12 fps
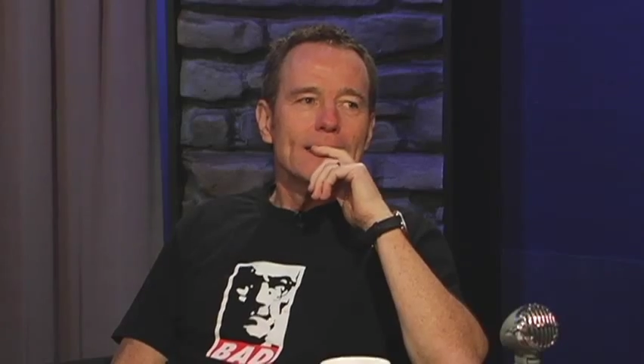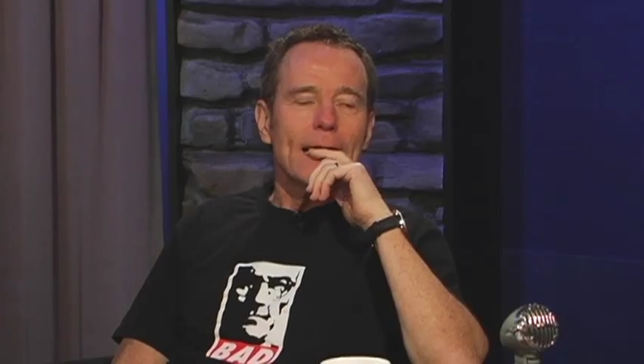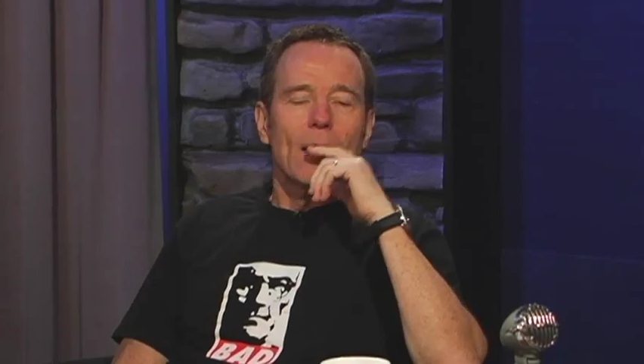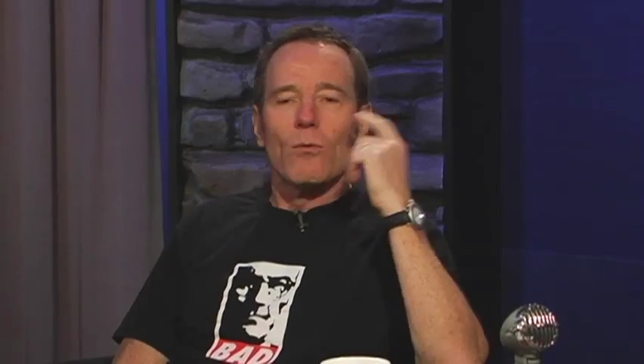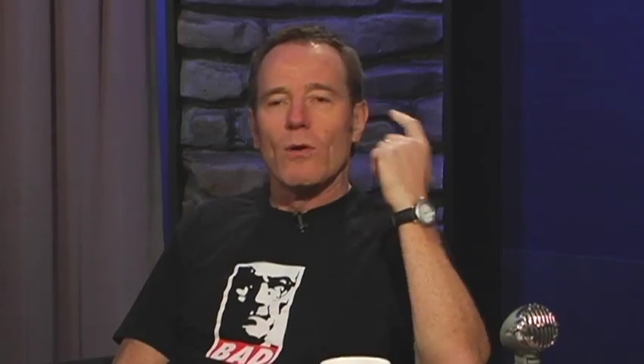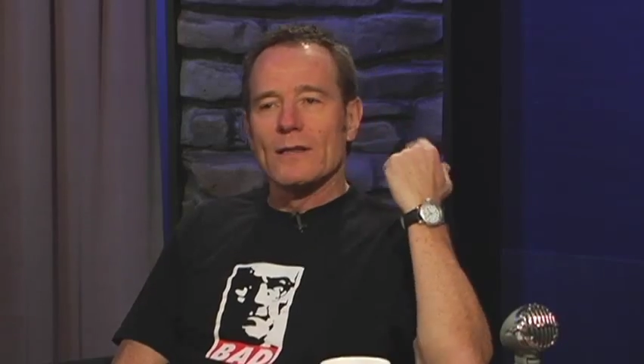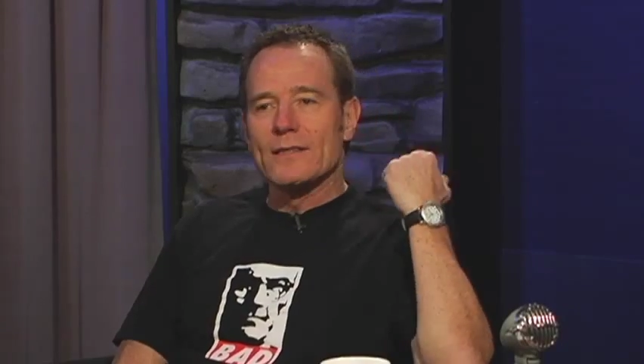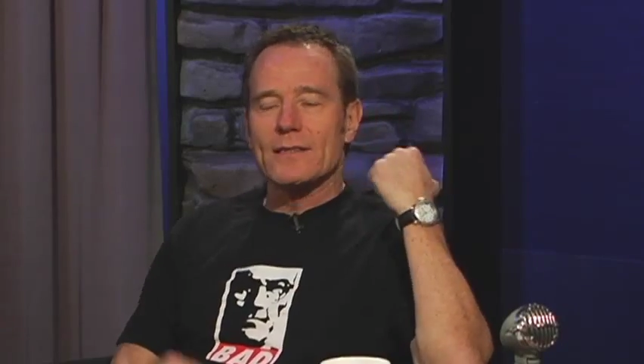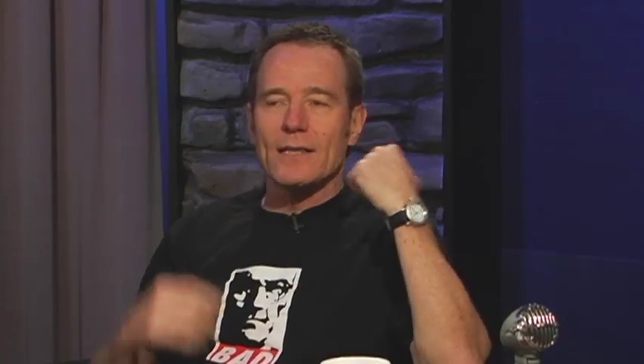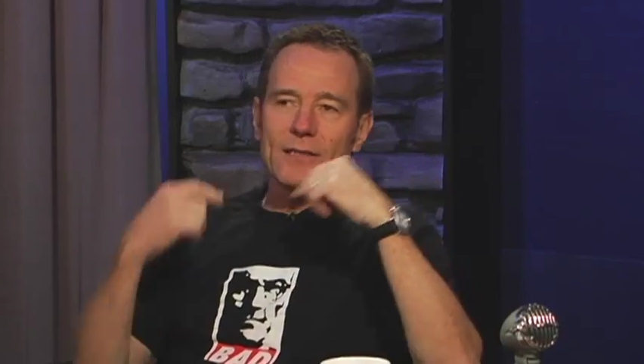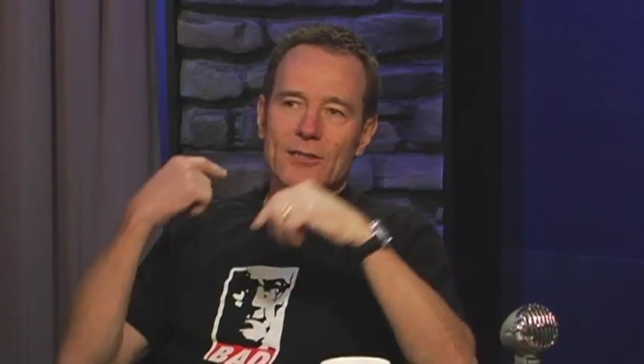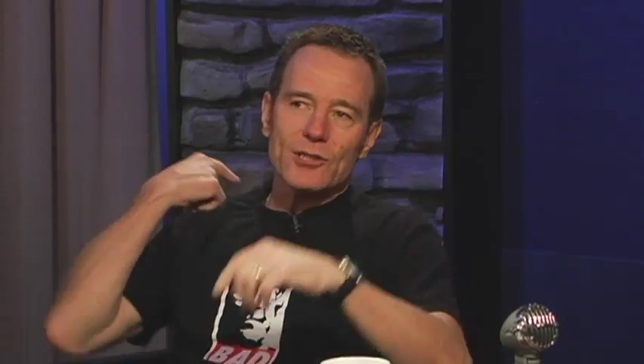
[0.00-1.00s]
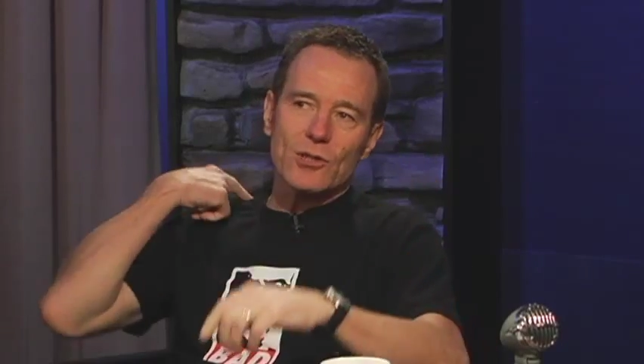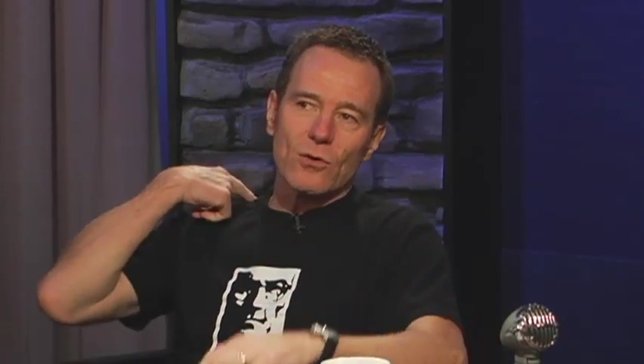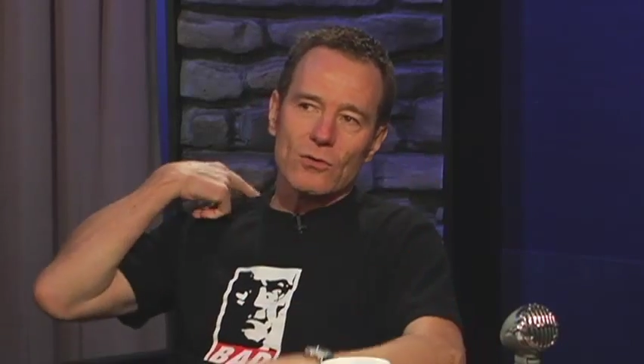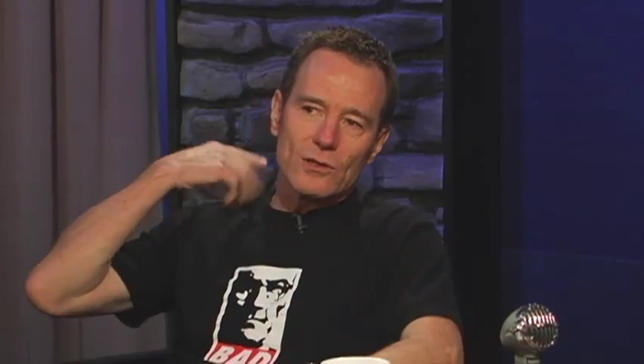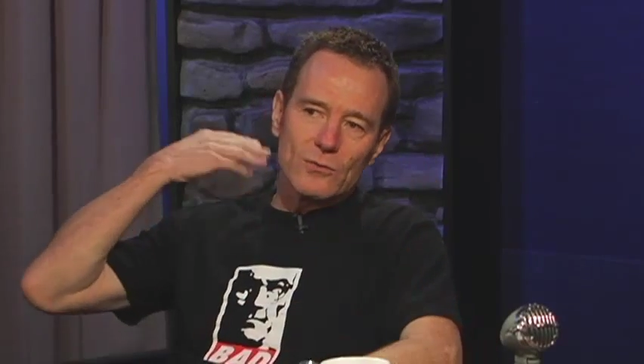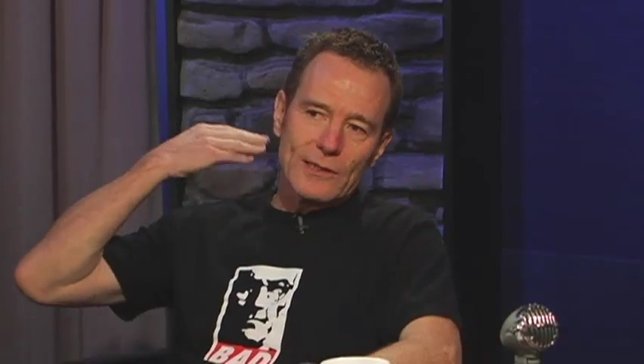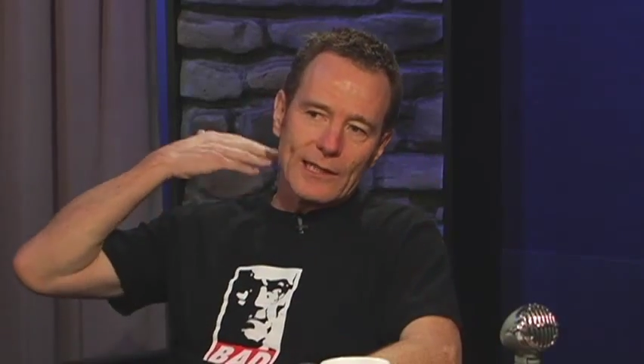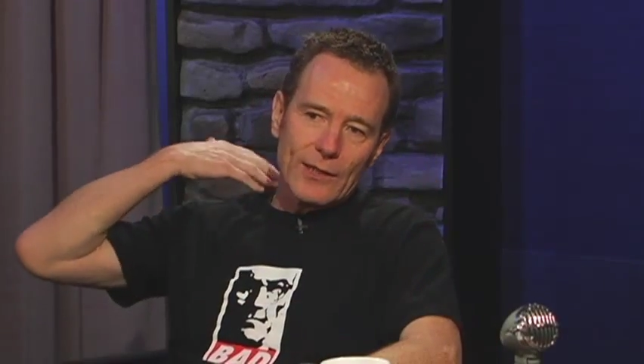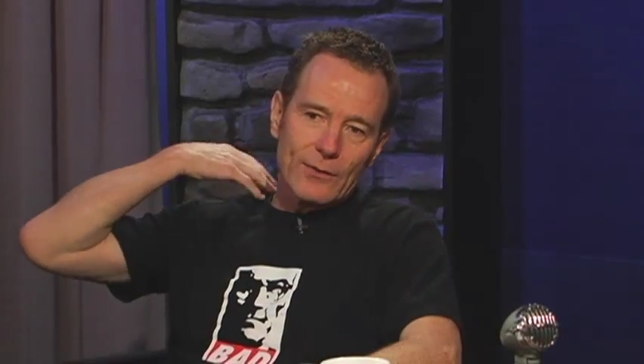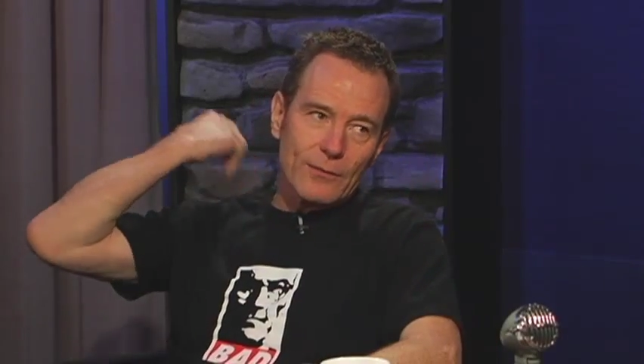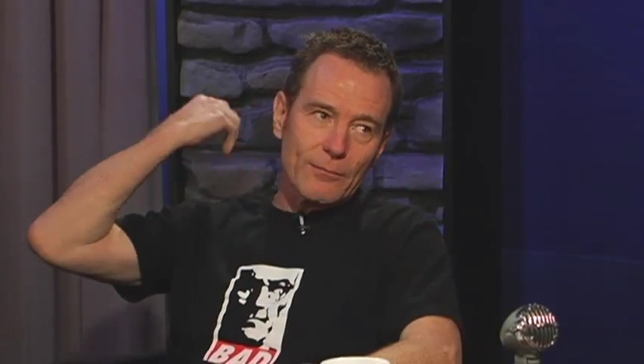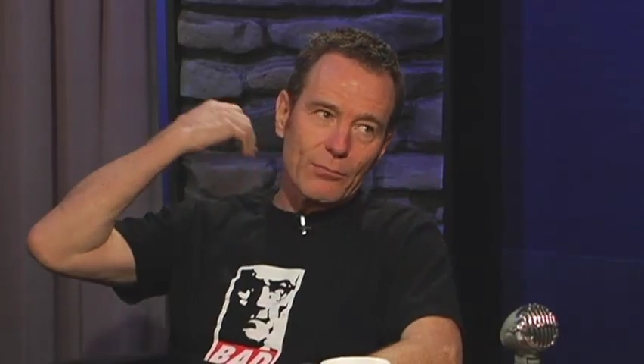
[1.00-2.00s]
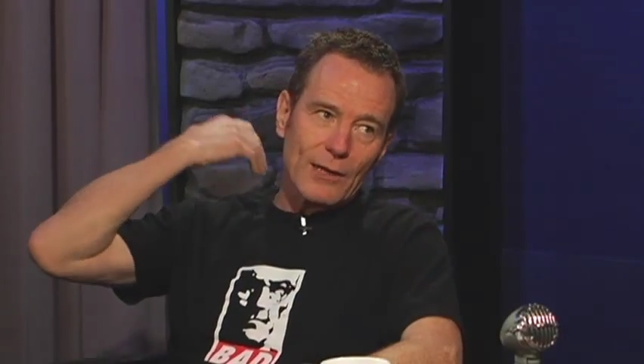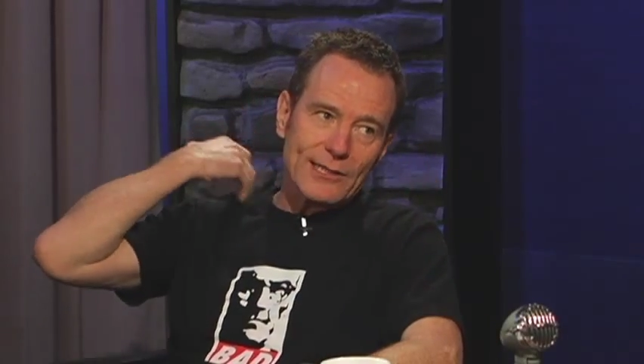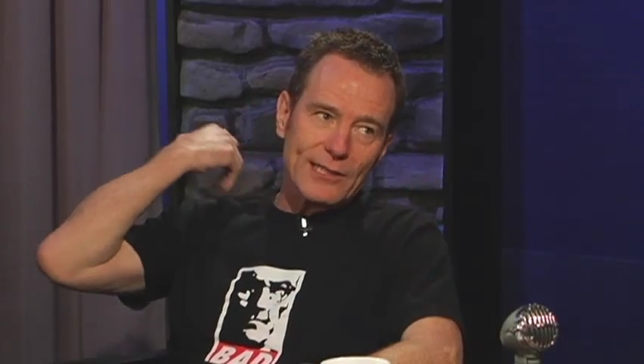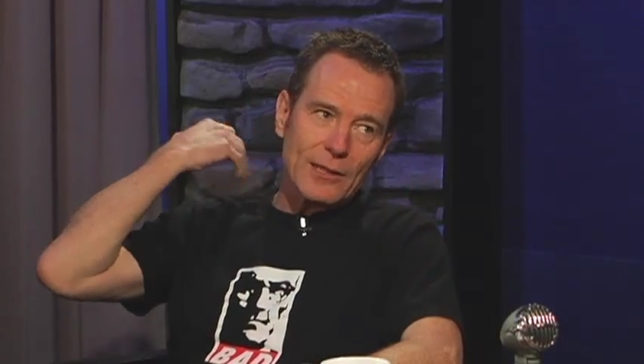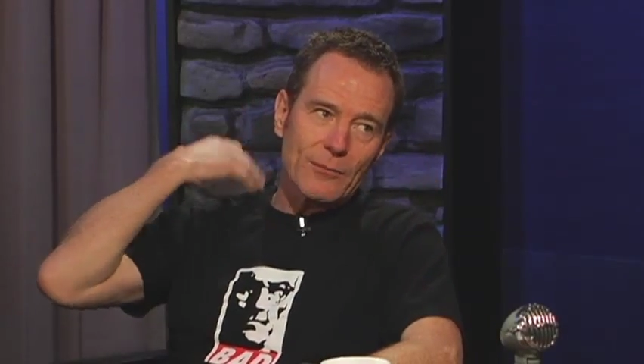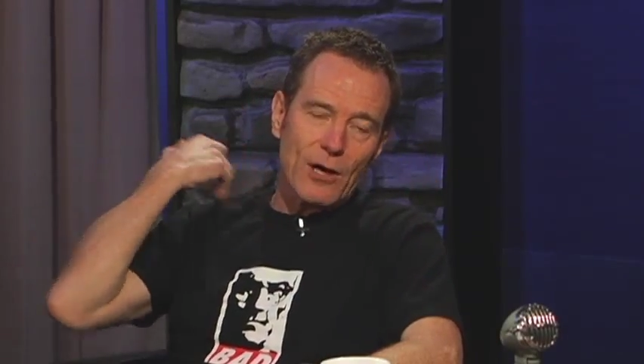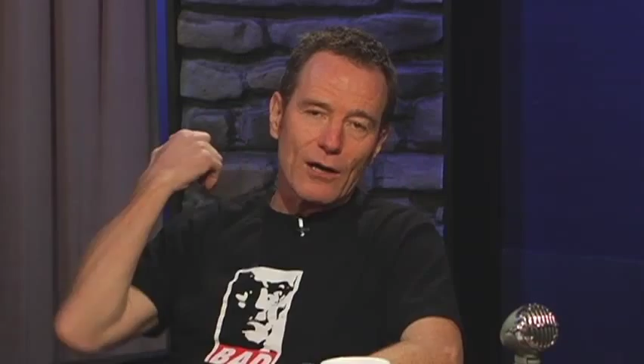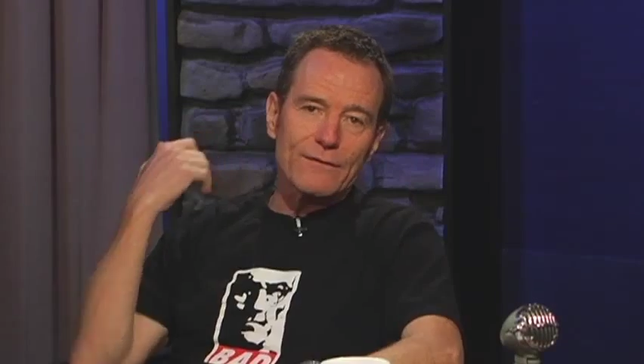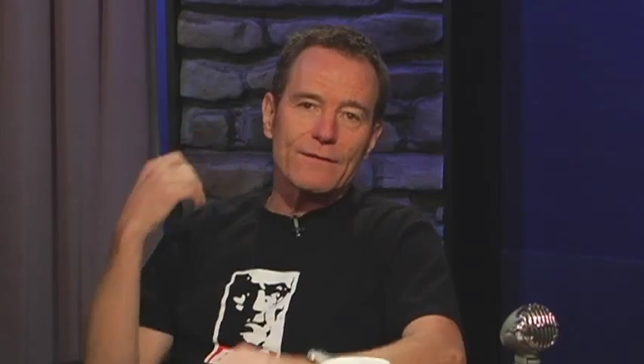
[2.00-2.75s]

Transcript: Once on the shoulder when they were brushing them off.